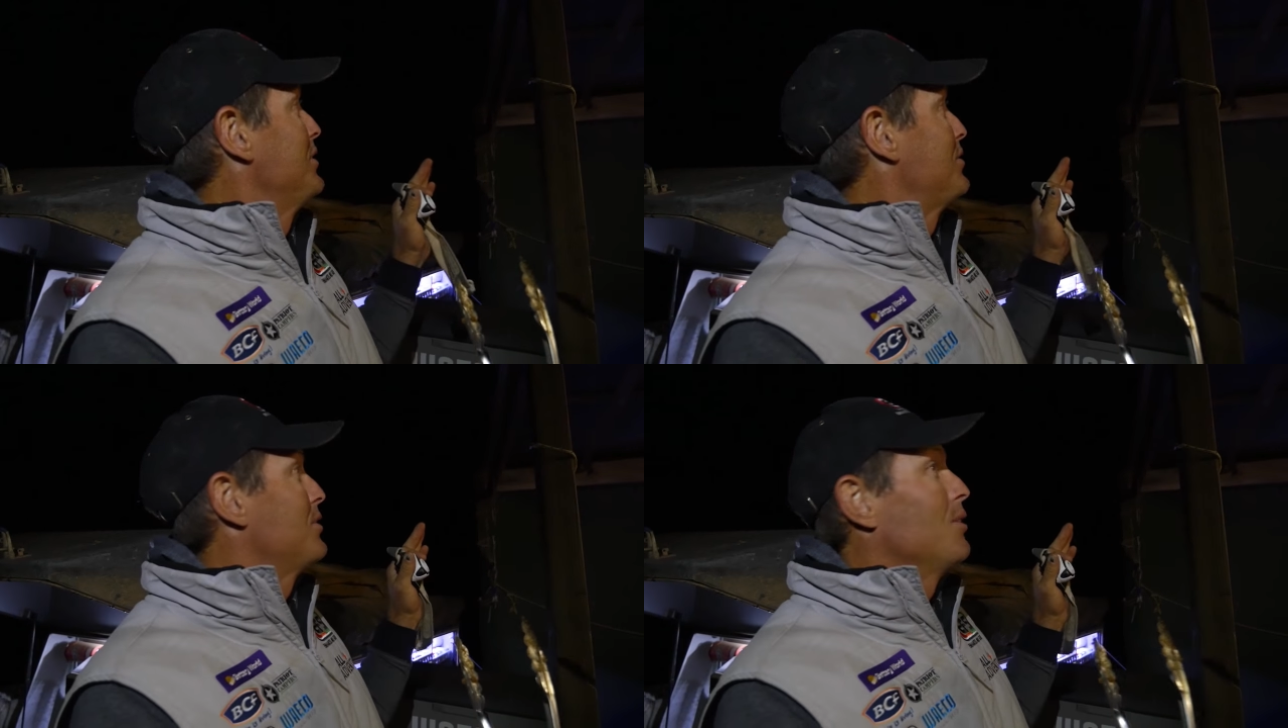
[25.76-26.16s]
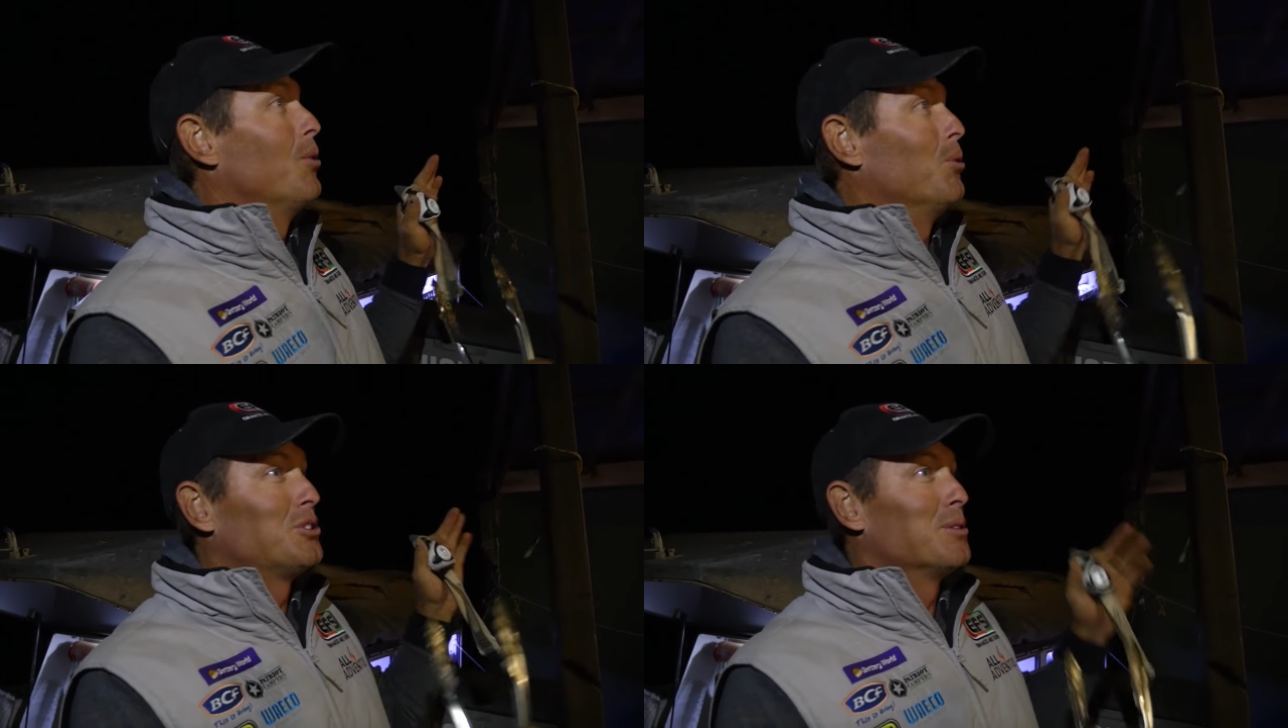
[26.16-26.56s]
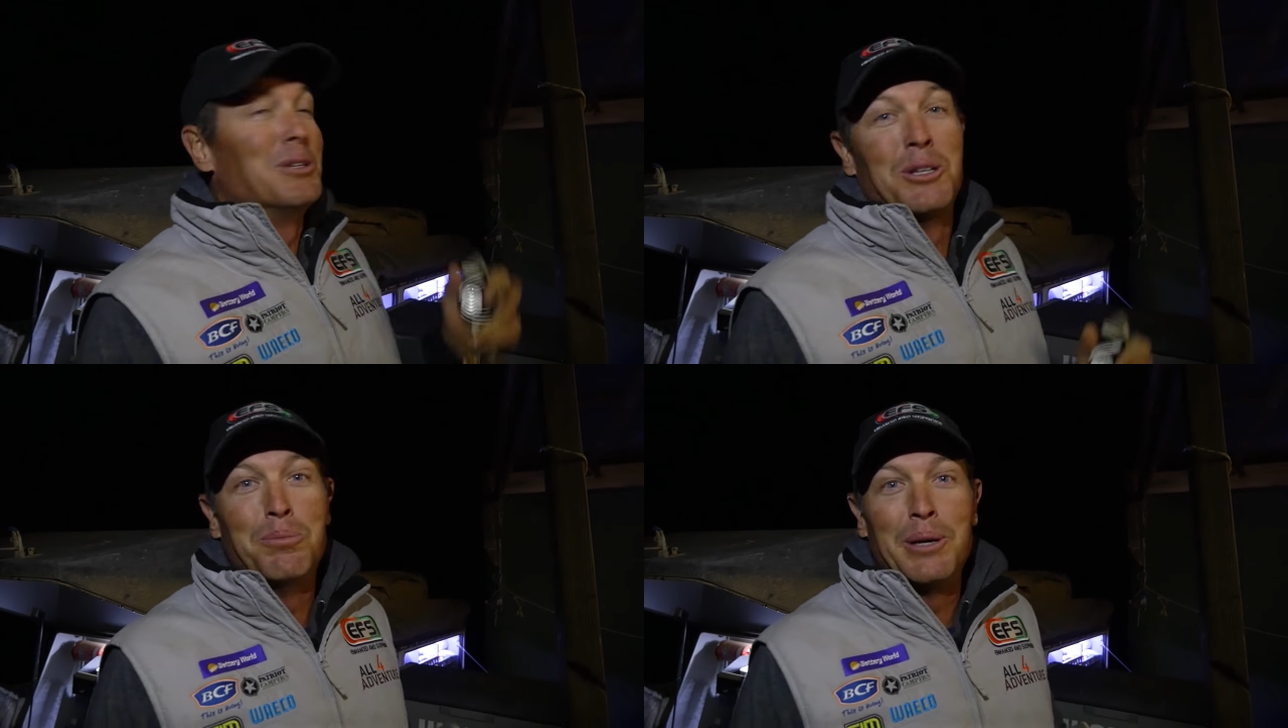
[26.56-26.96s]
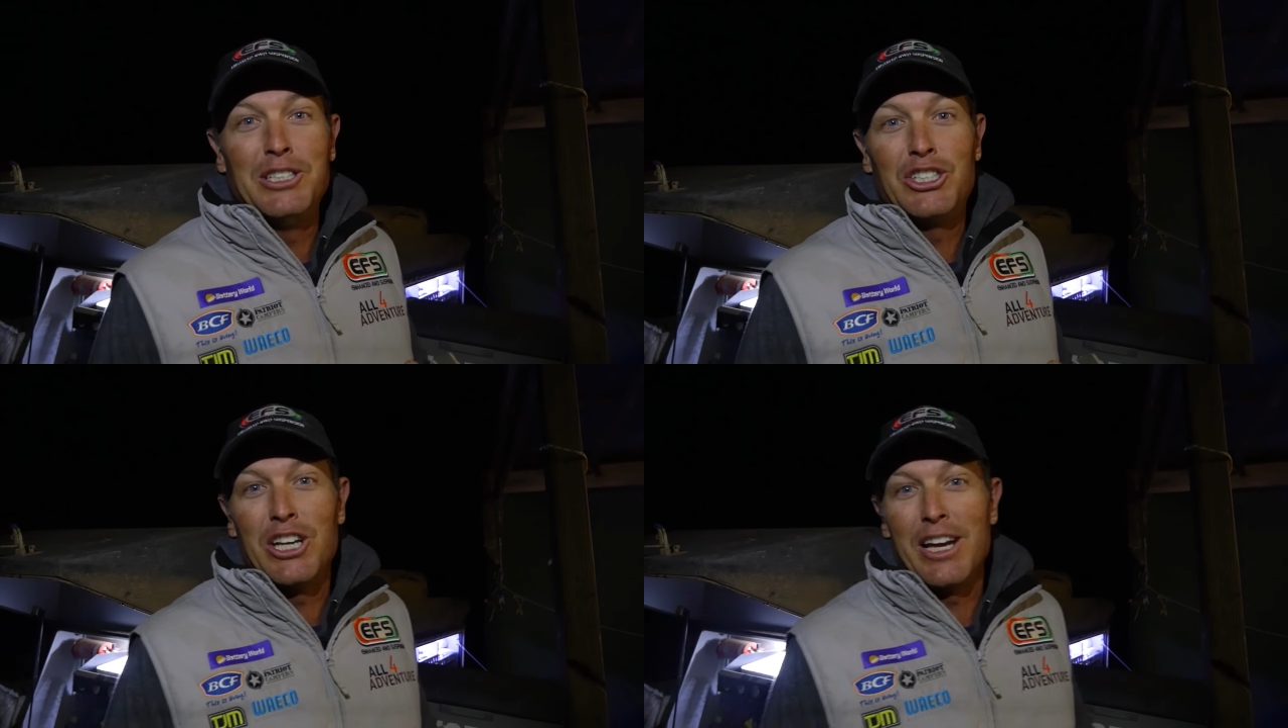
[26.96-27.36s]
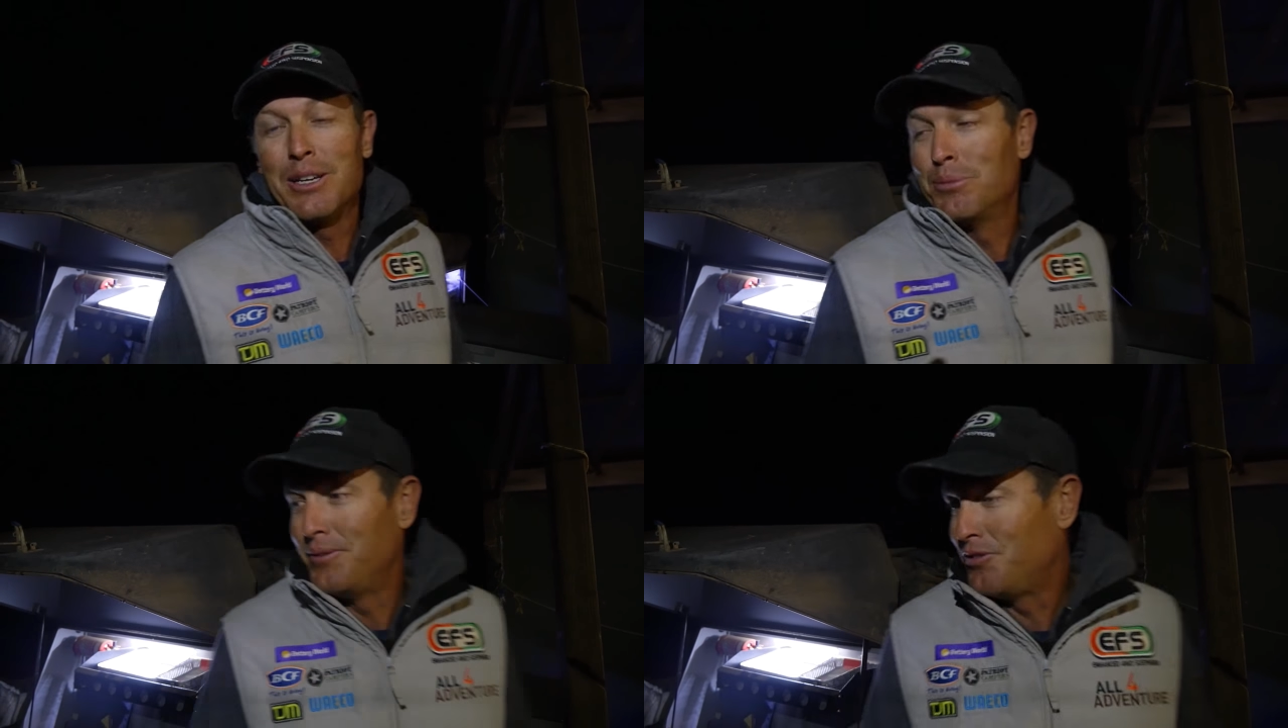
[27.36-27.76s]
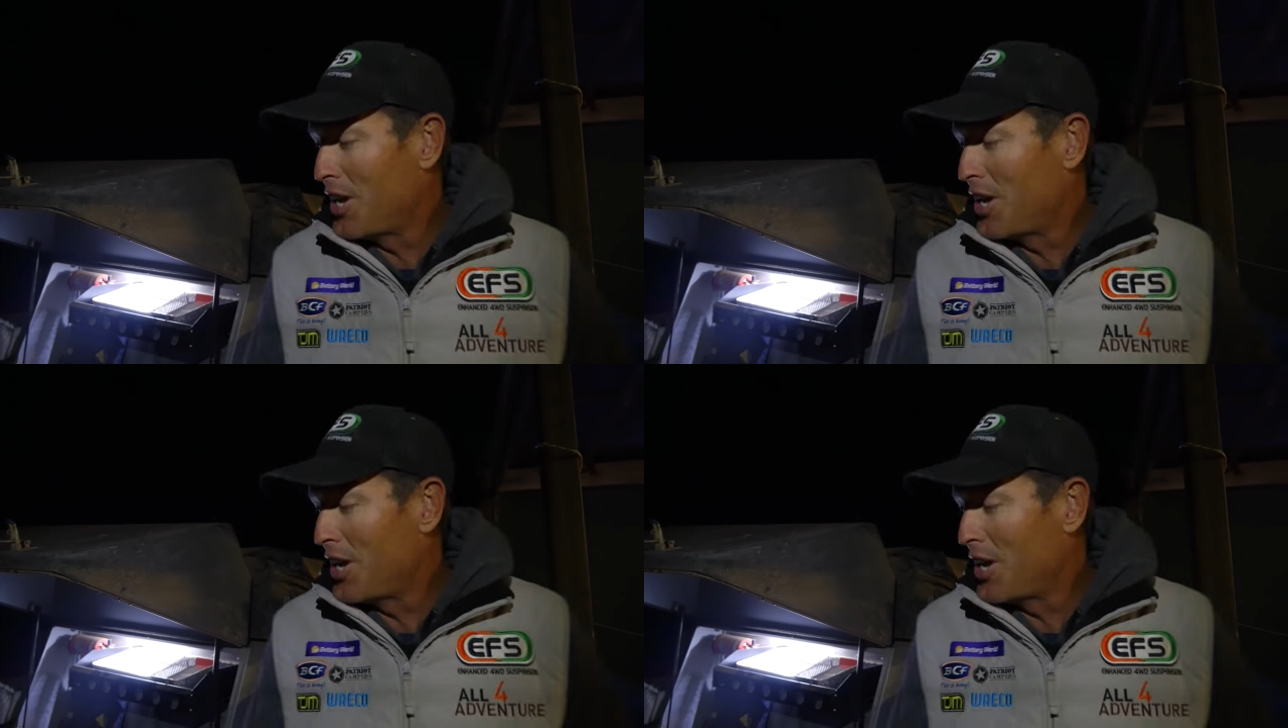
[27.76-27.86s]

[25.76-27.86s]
this awesome little beach shack, and we've